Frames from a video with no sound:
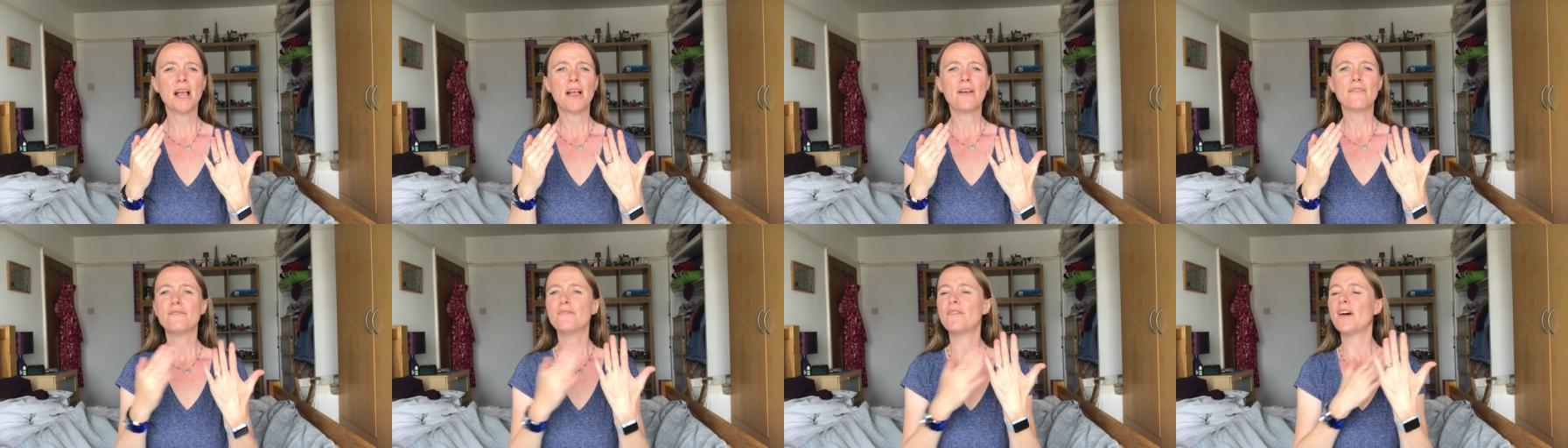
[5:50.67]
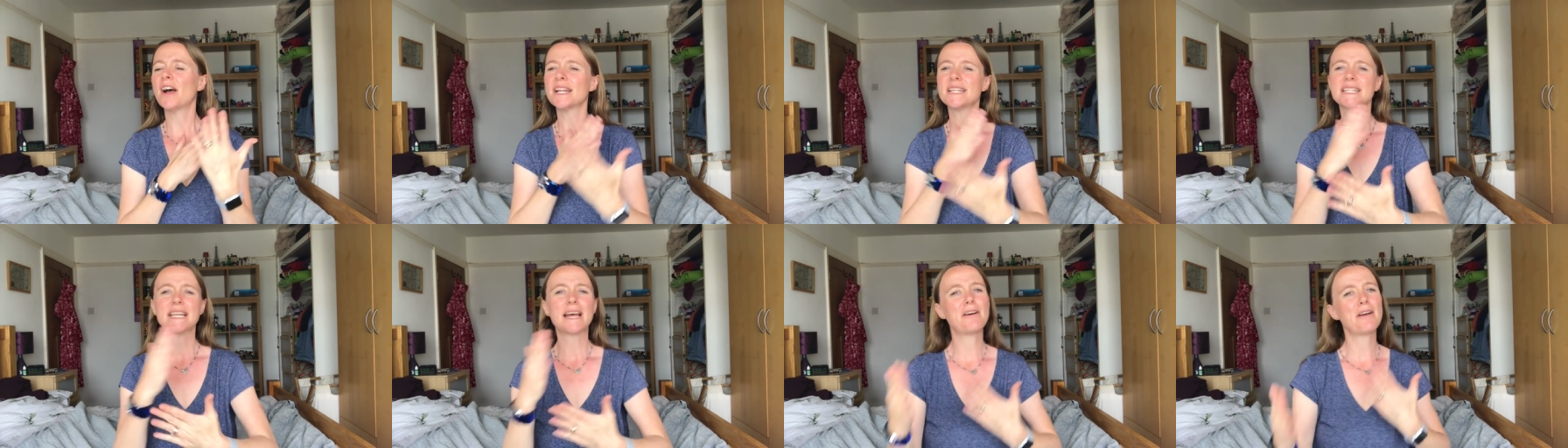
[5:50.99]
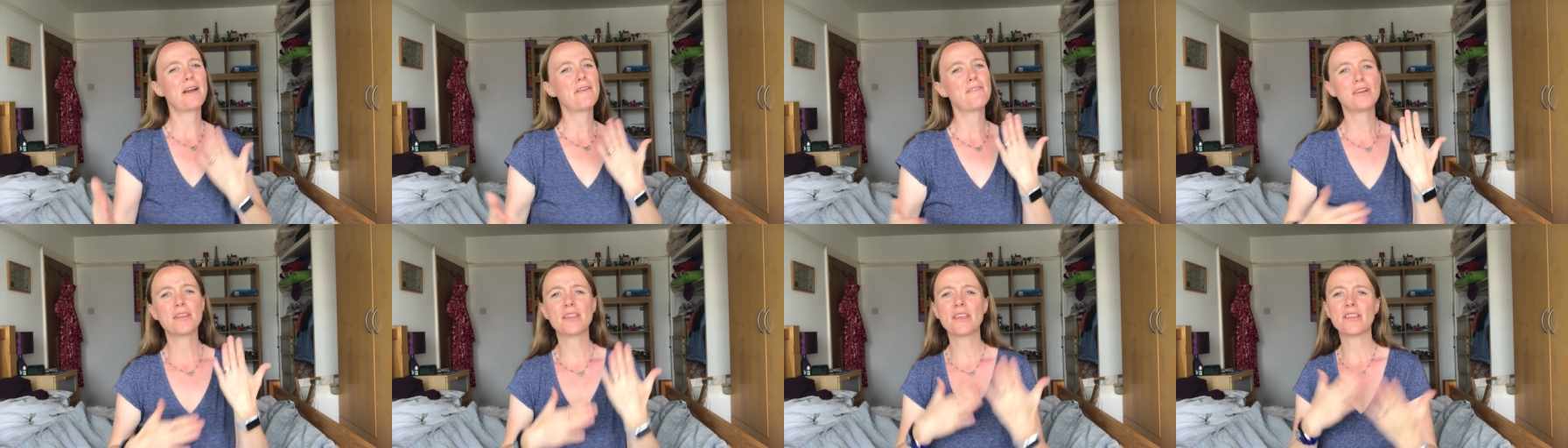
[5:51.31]
find out
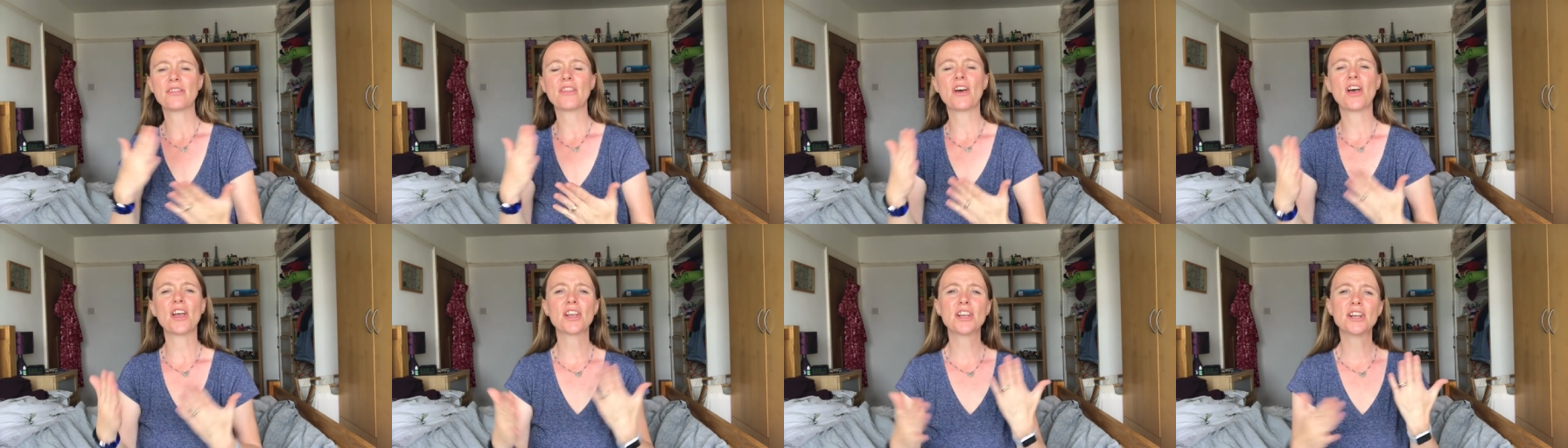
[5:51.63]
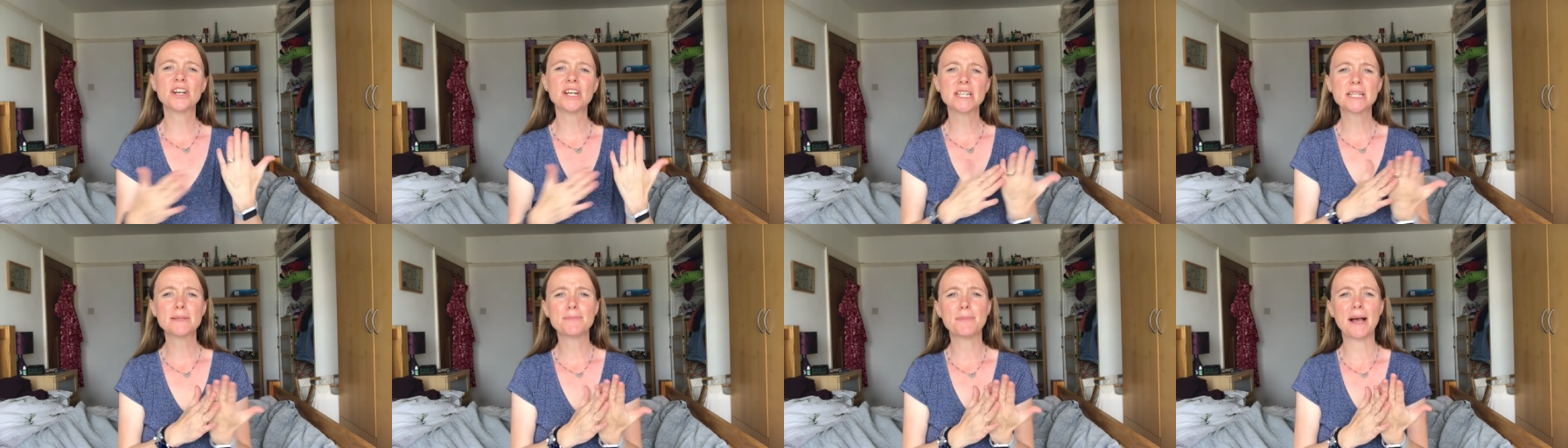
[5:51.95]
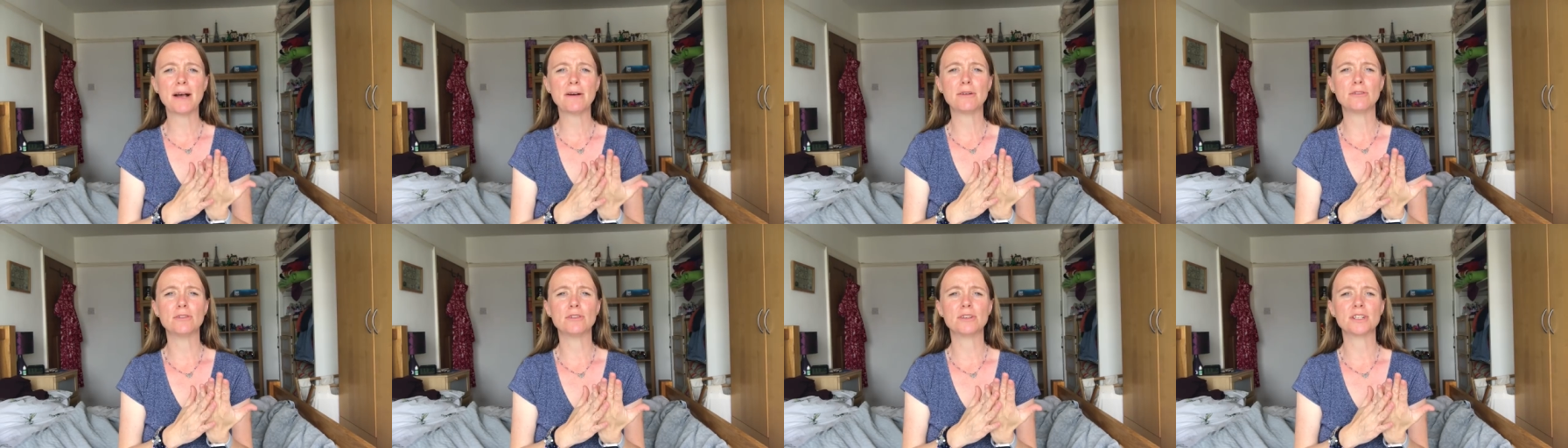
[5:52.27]
everything that I could
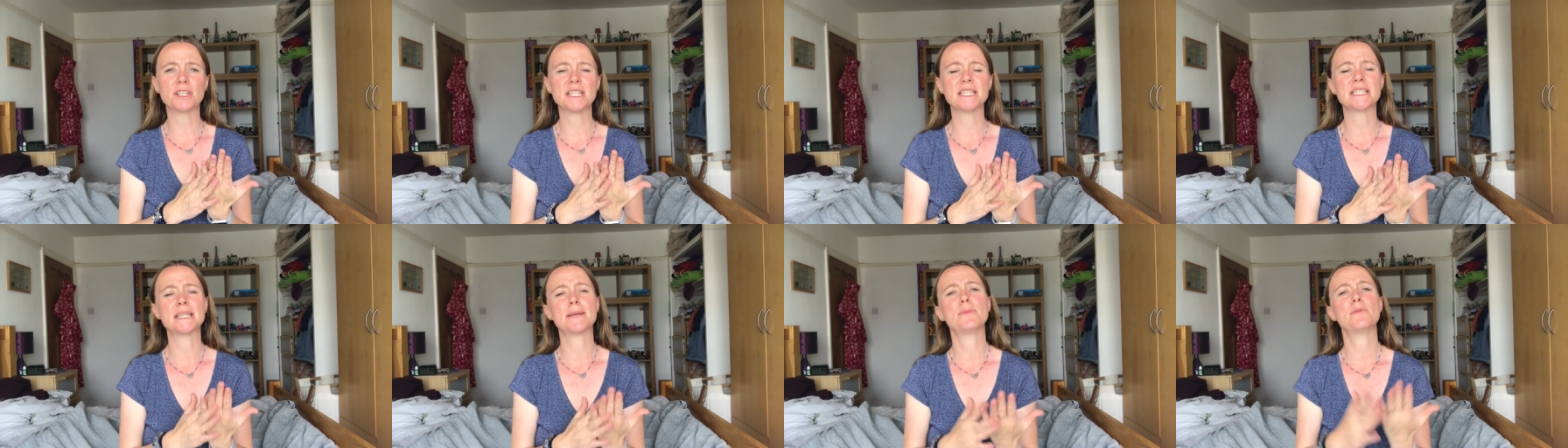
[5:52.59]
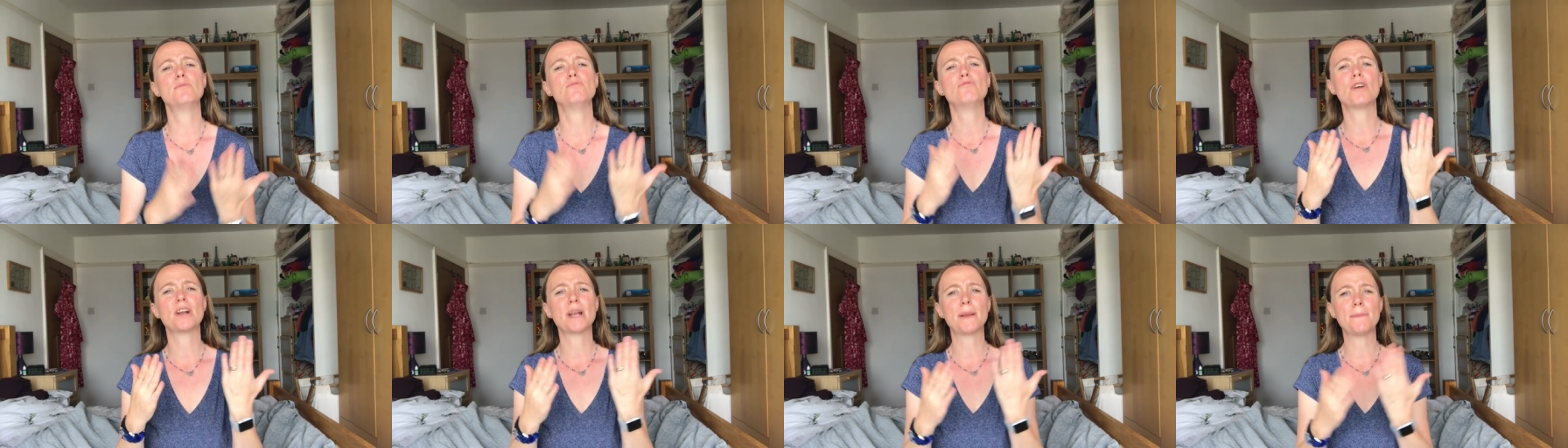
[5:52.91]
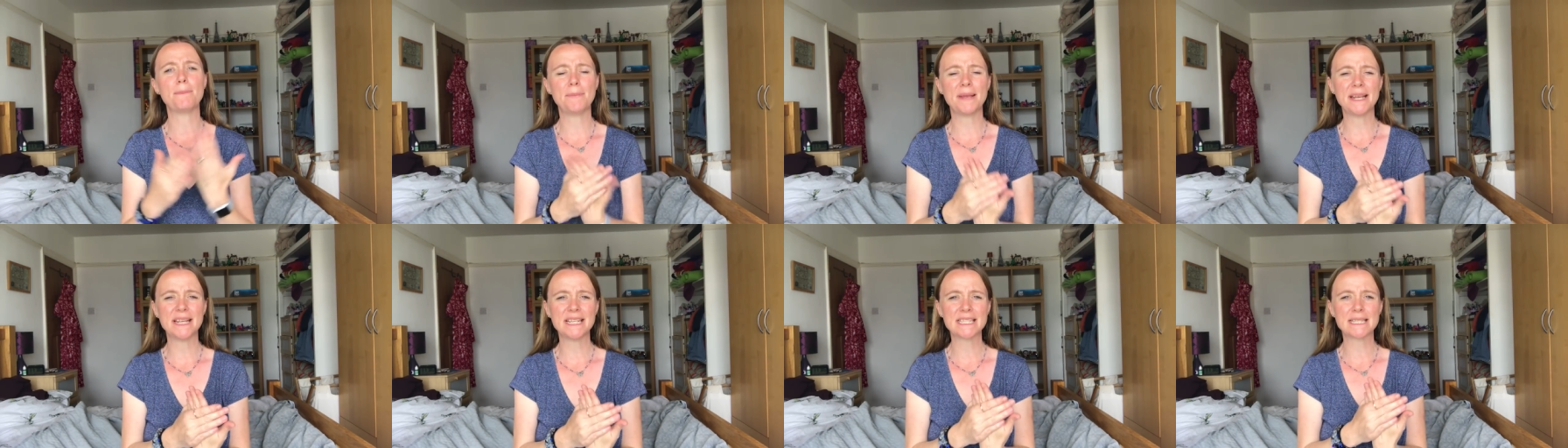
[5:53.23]
about autism and what
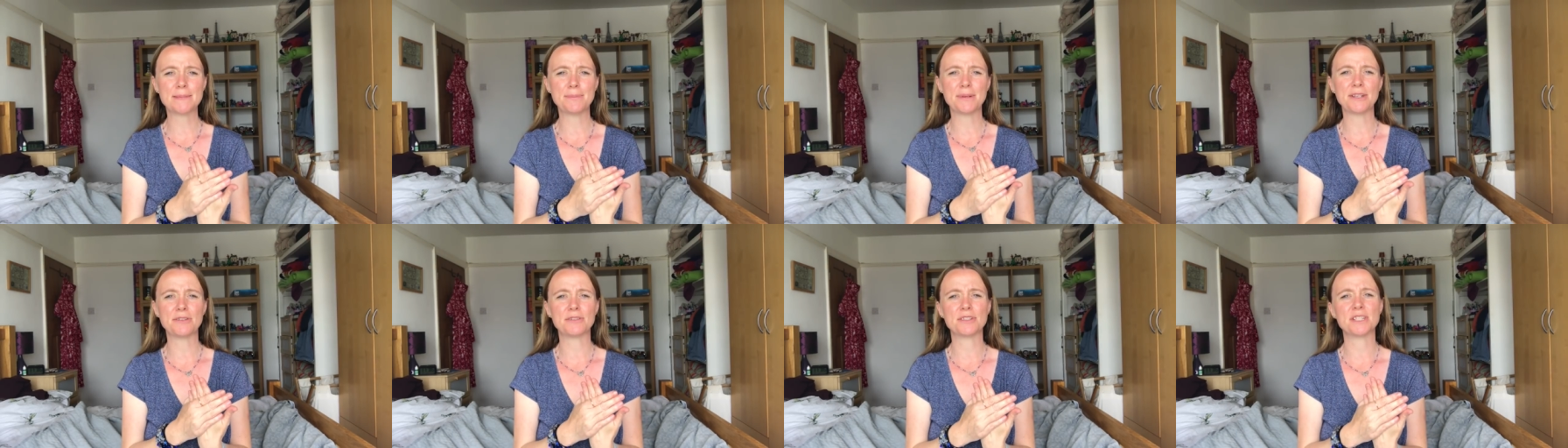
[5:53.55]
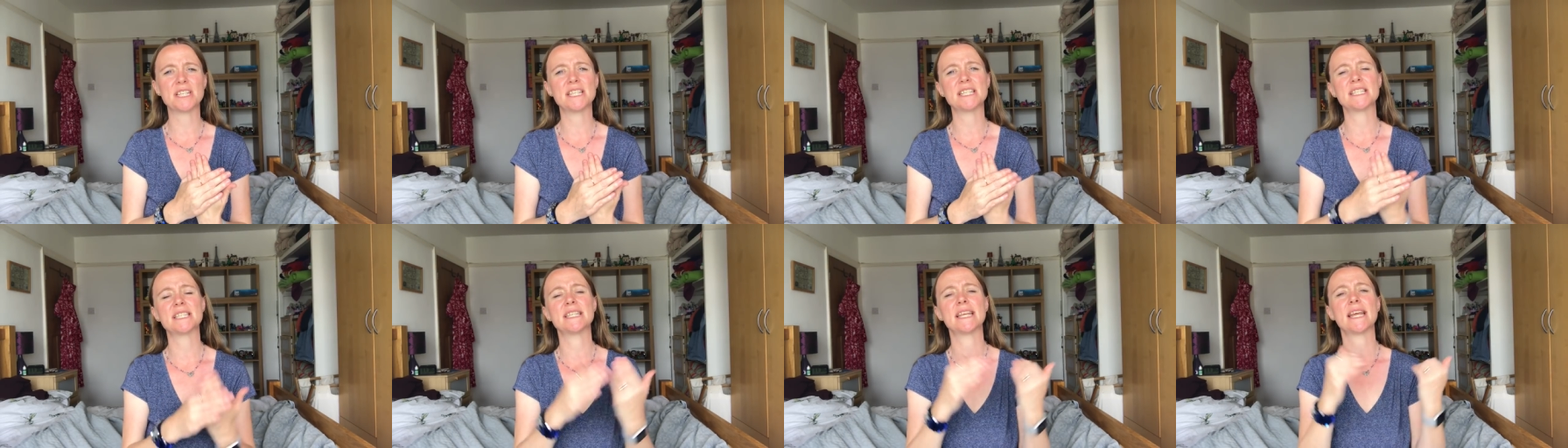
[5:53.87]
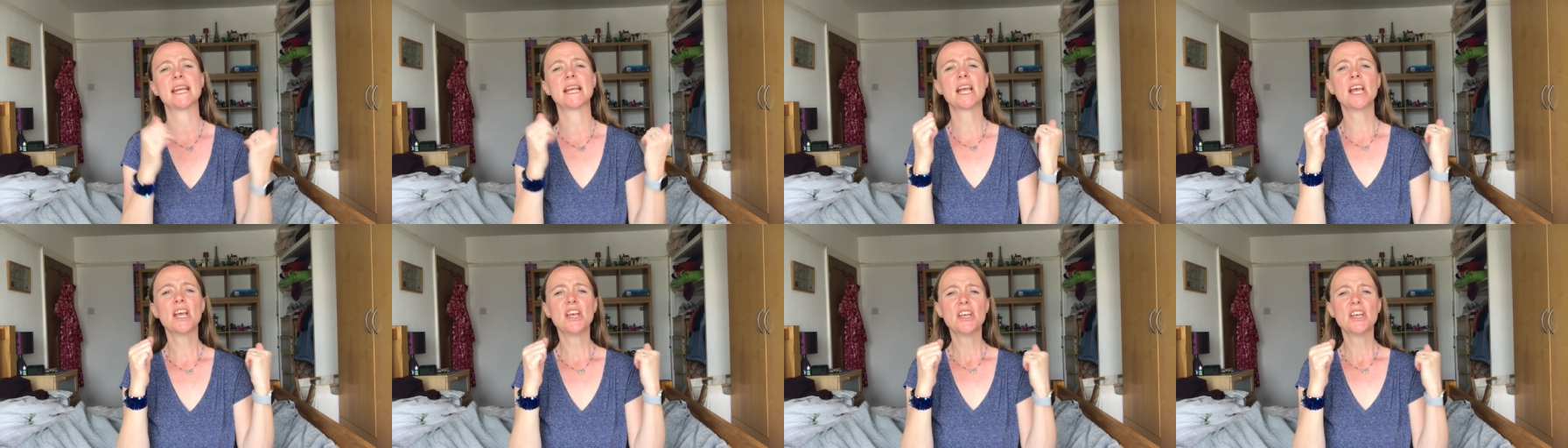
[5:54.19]
it means to be autistic